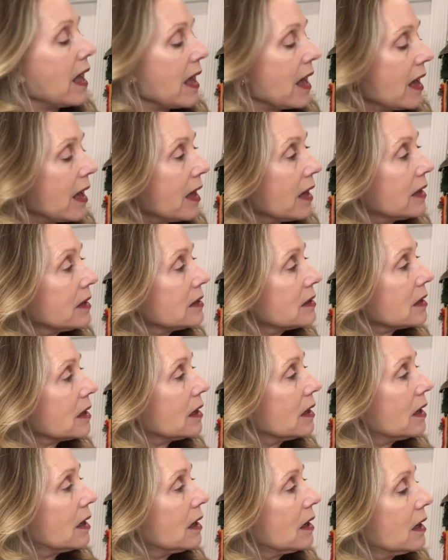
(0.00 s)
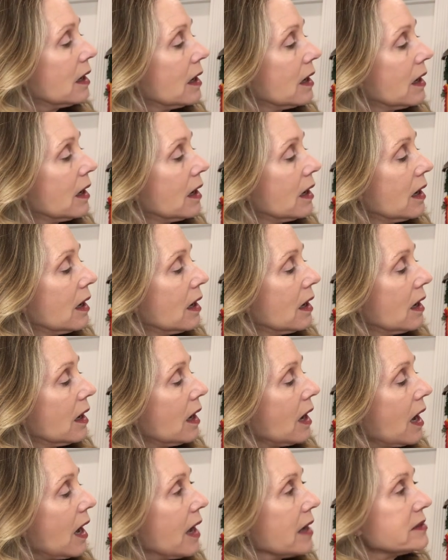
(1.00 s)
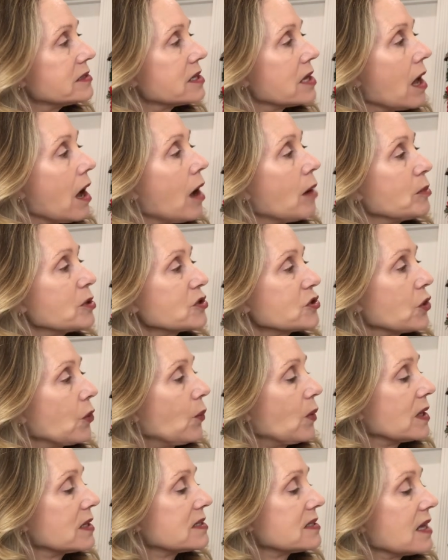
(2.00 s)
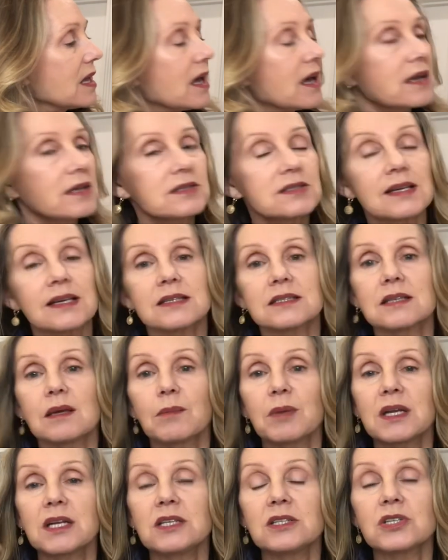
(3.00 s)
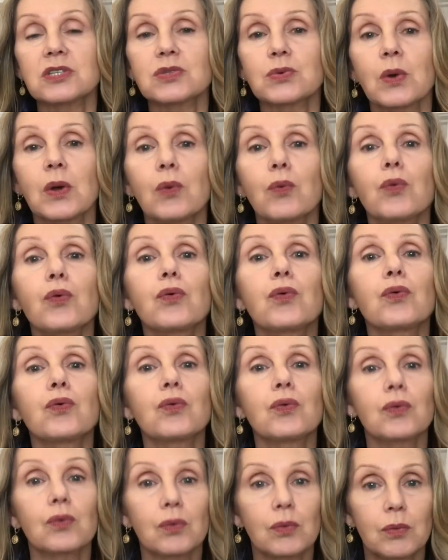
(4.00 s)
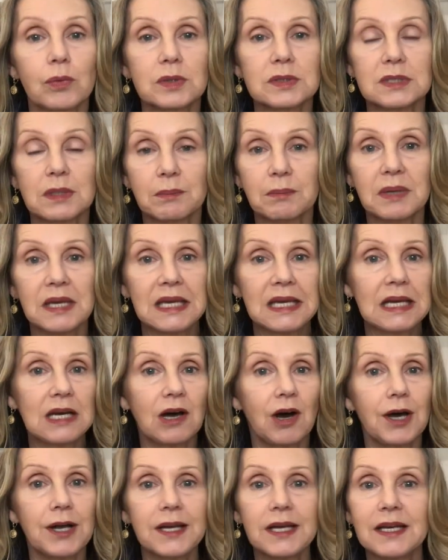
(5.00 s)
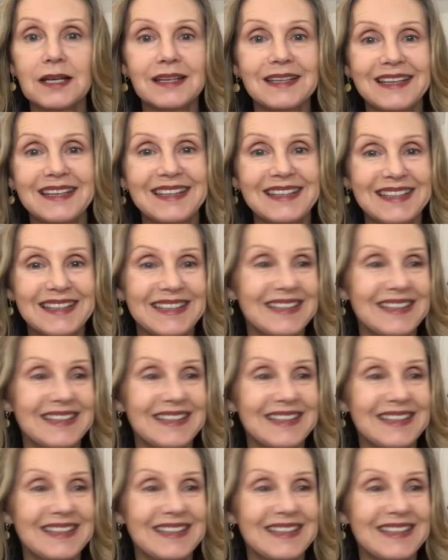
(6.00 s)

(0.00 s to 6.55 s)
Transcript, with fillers: And I almost don't want to say it. It's like somebody just went with some pink on it.